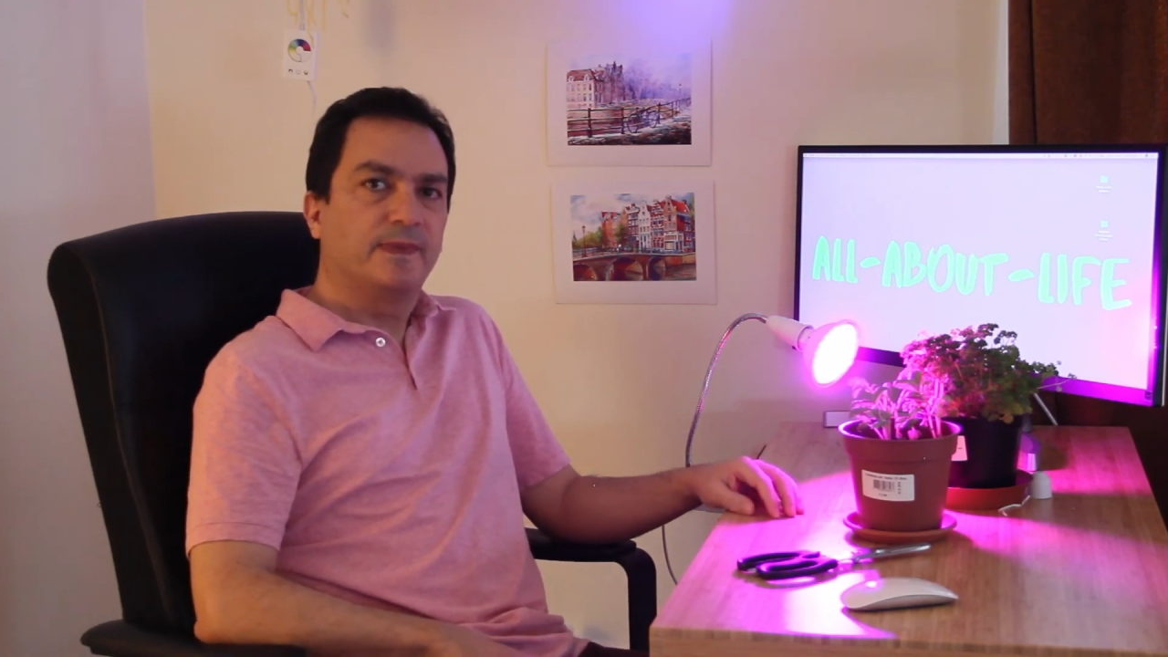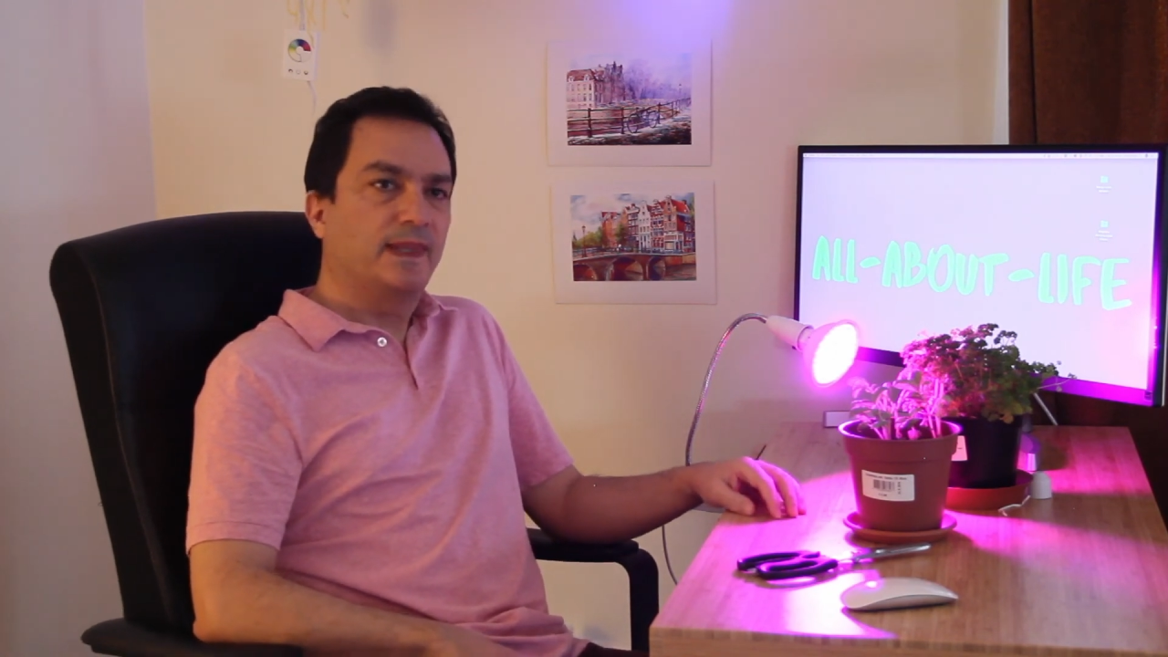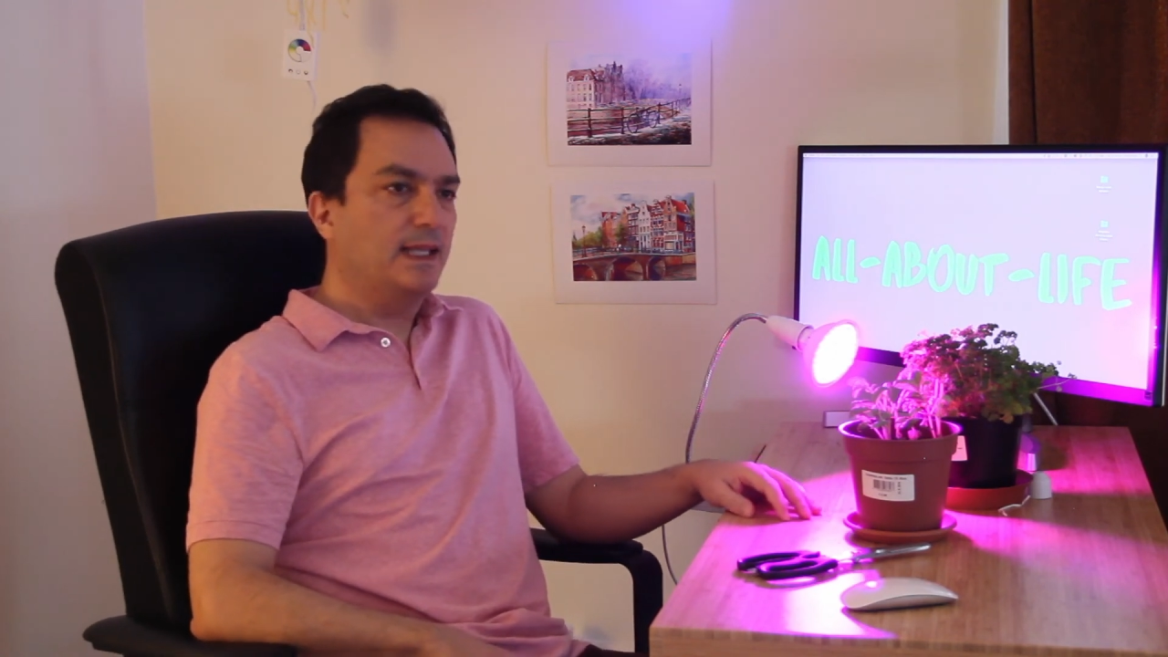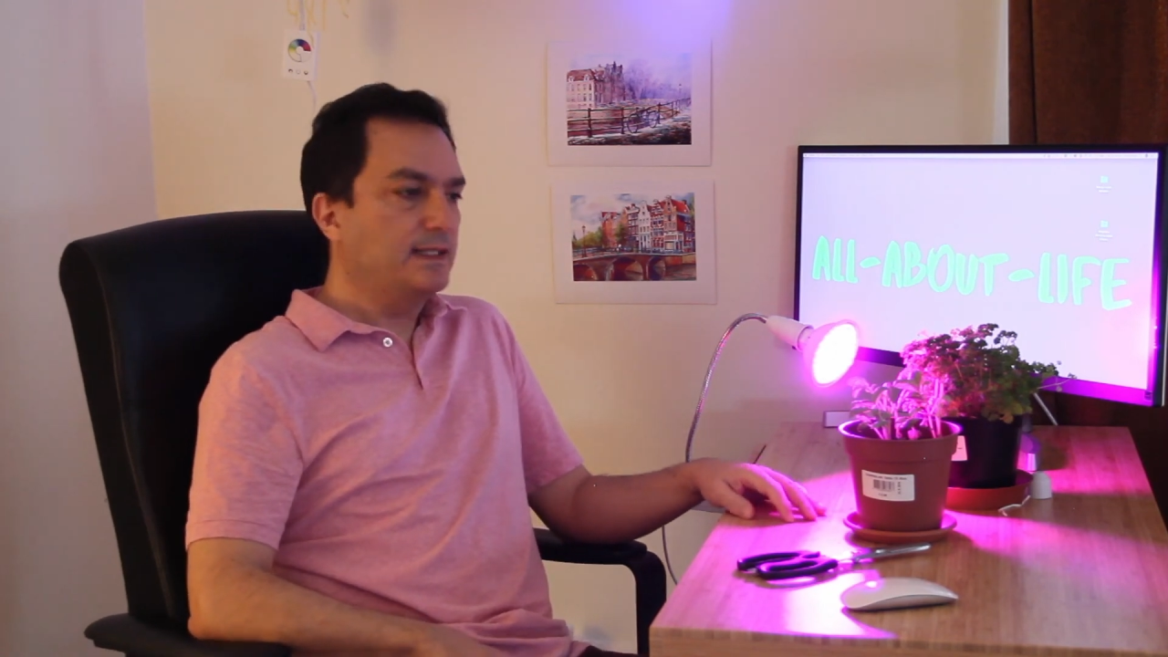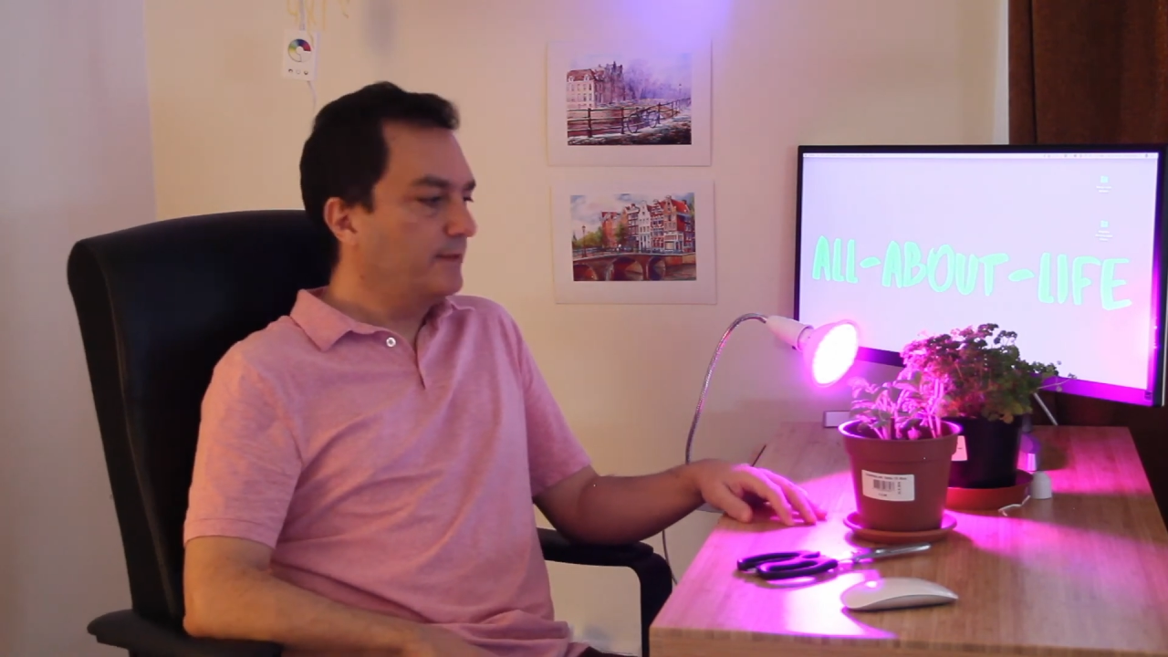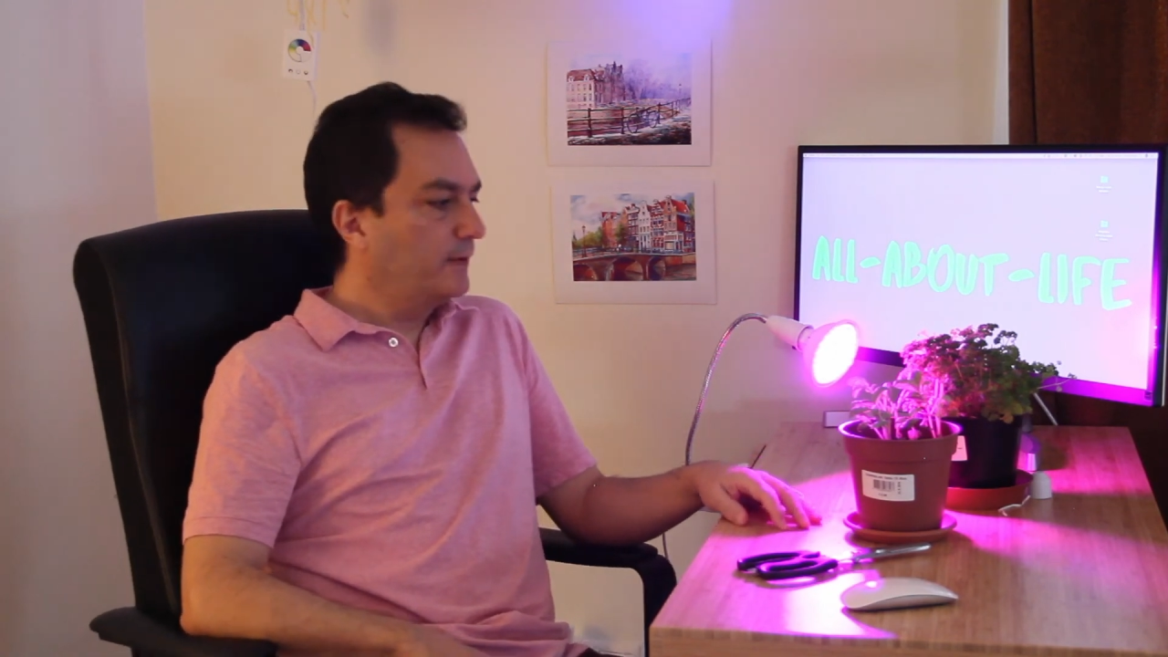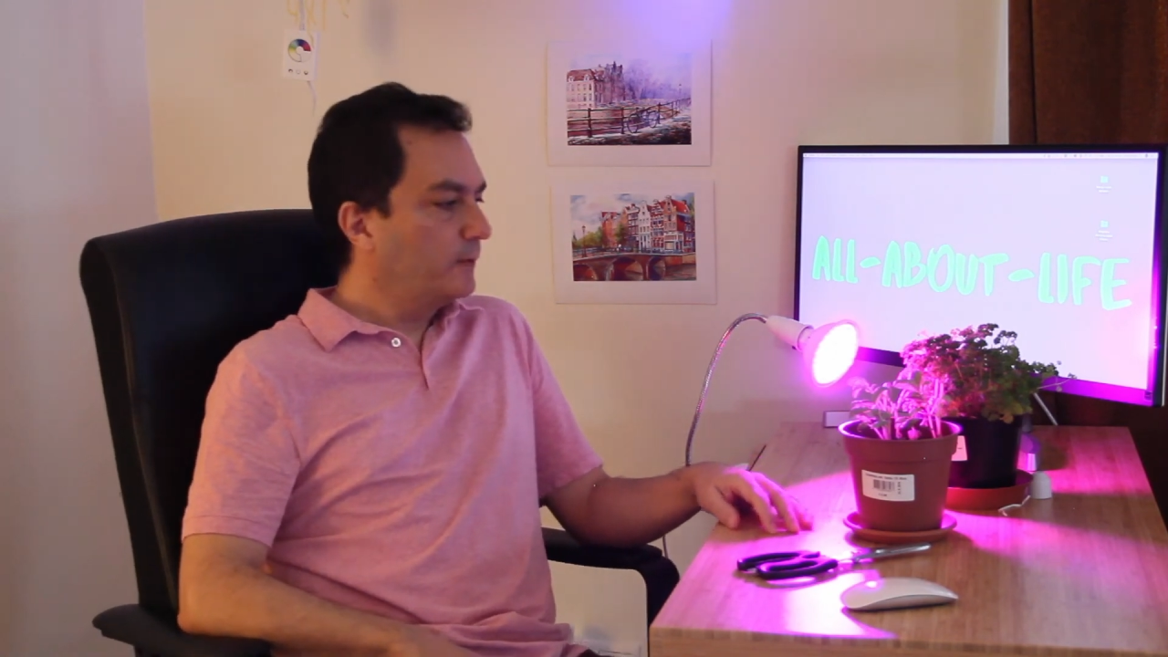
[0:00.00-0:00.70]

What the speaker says: Thanks for